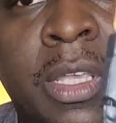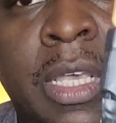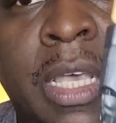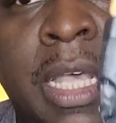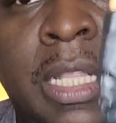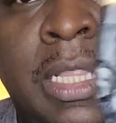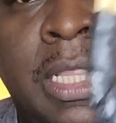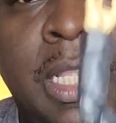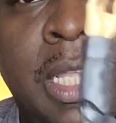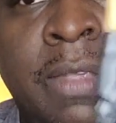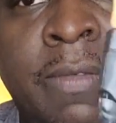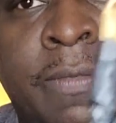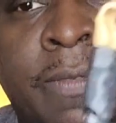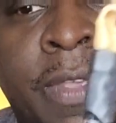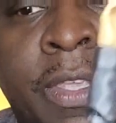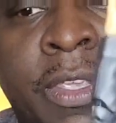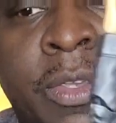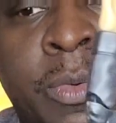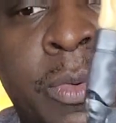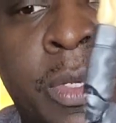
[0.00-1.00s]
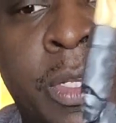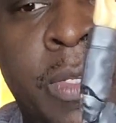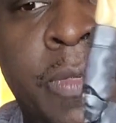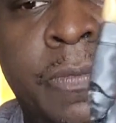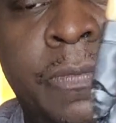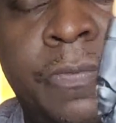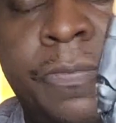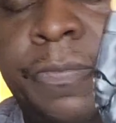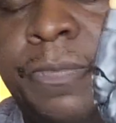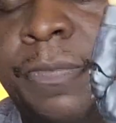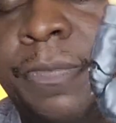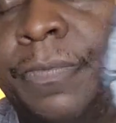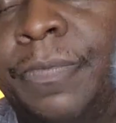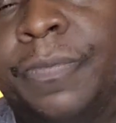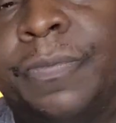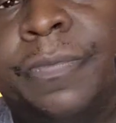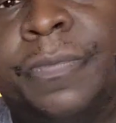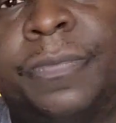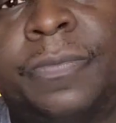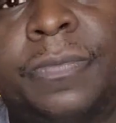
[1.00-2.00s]
Elite figure one.
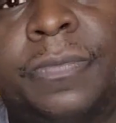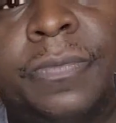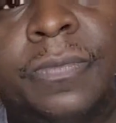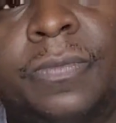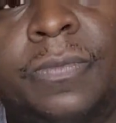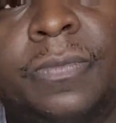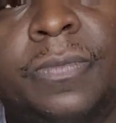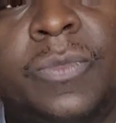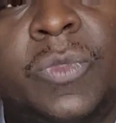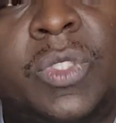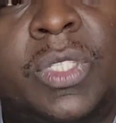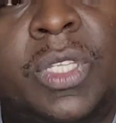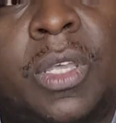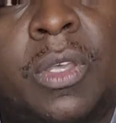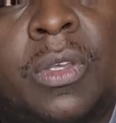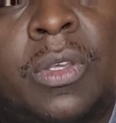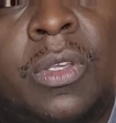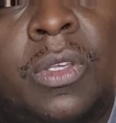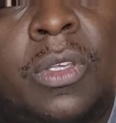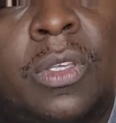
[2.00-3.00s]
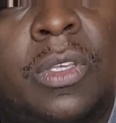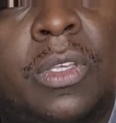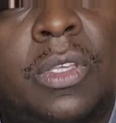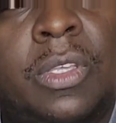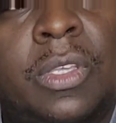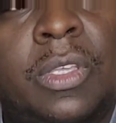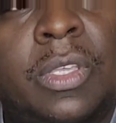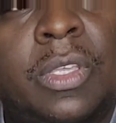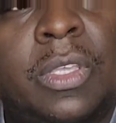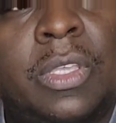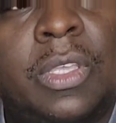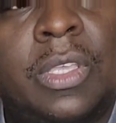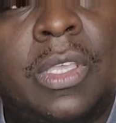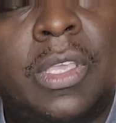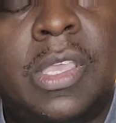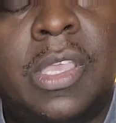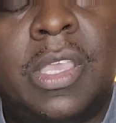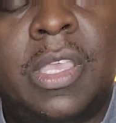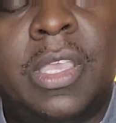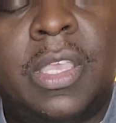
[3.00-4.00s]
So
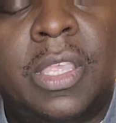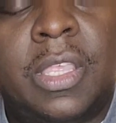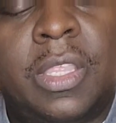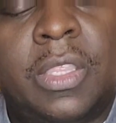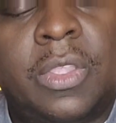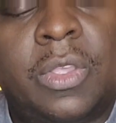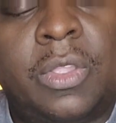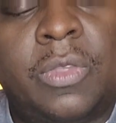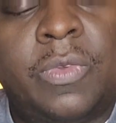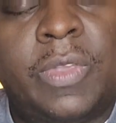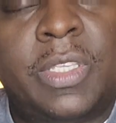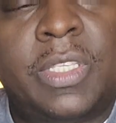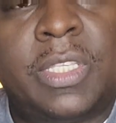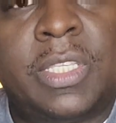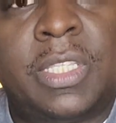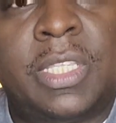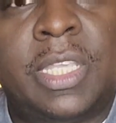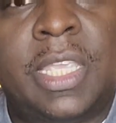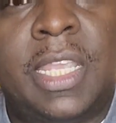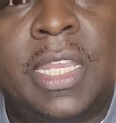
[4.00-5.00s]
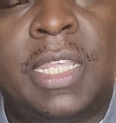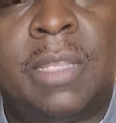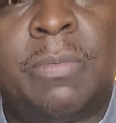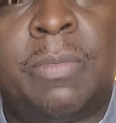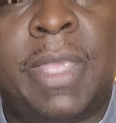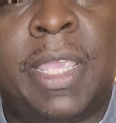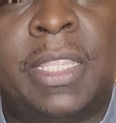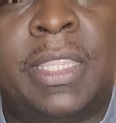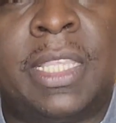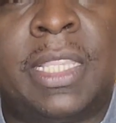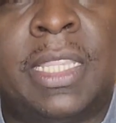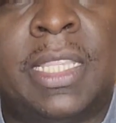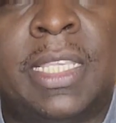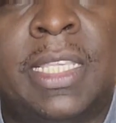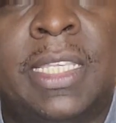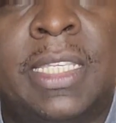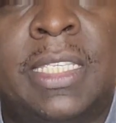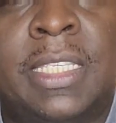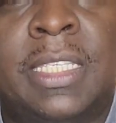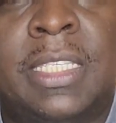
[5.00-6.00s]
the only reason he didn't make the
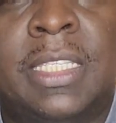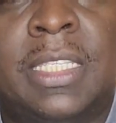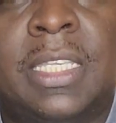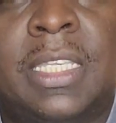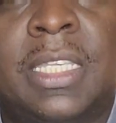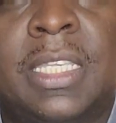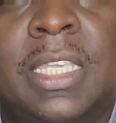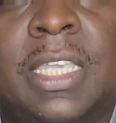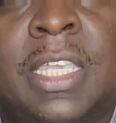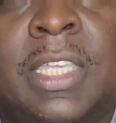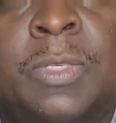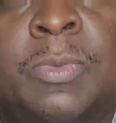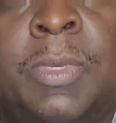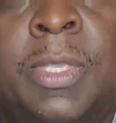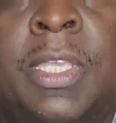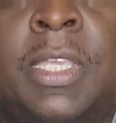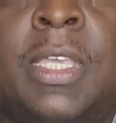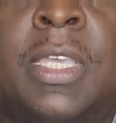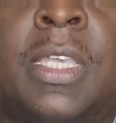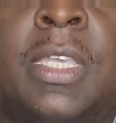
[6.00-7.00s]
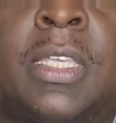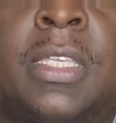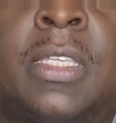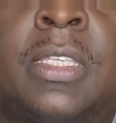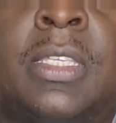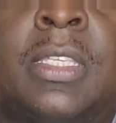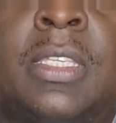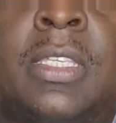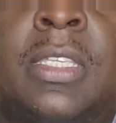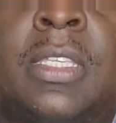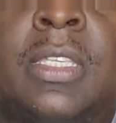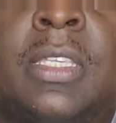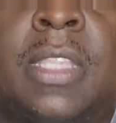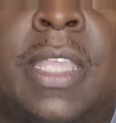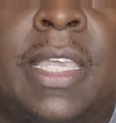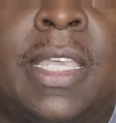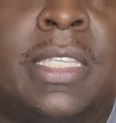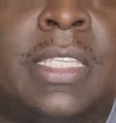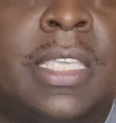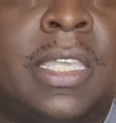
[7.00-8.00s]
list is because,
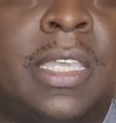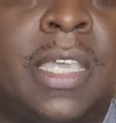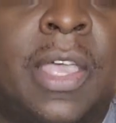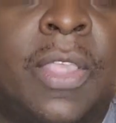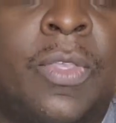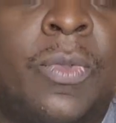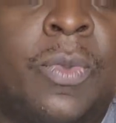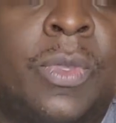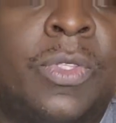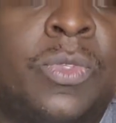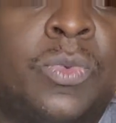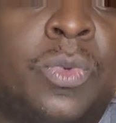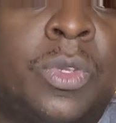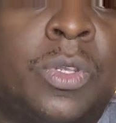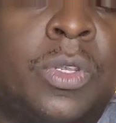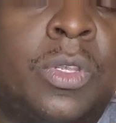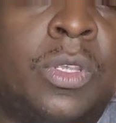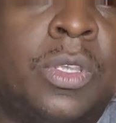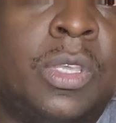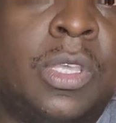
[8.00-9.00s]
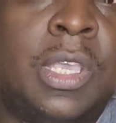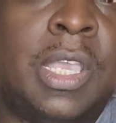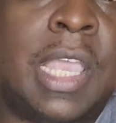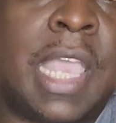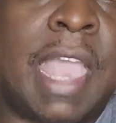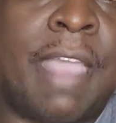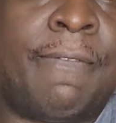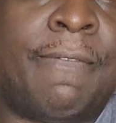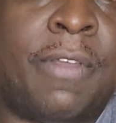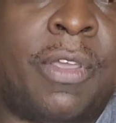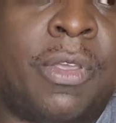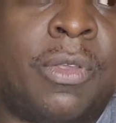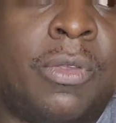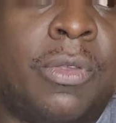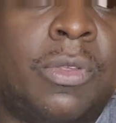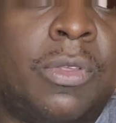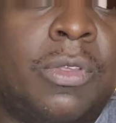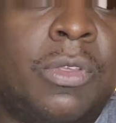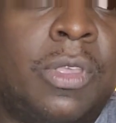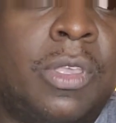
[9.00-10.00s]
like I said, other ones I felt
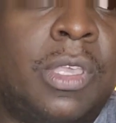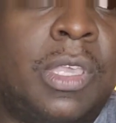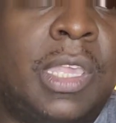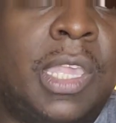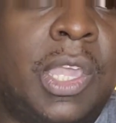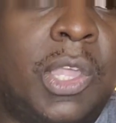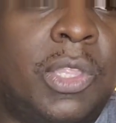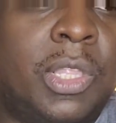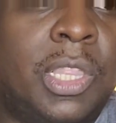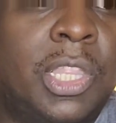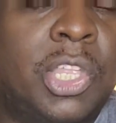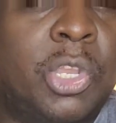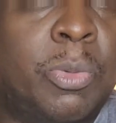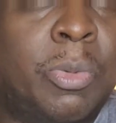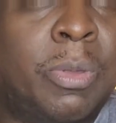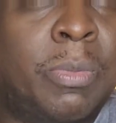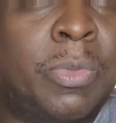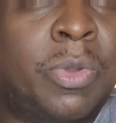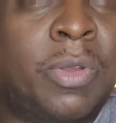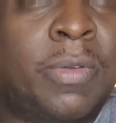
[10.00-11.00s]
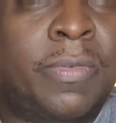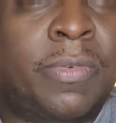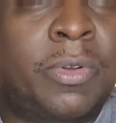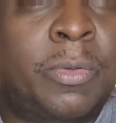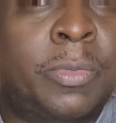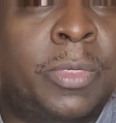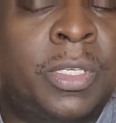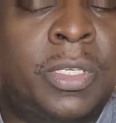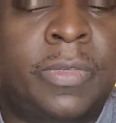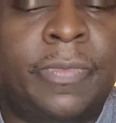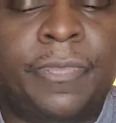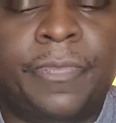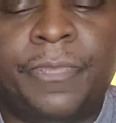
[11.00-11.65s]
held a little bit more for me.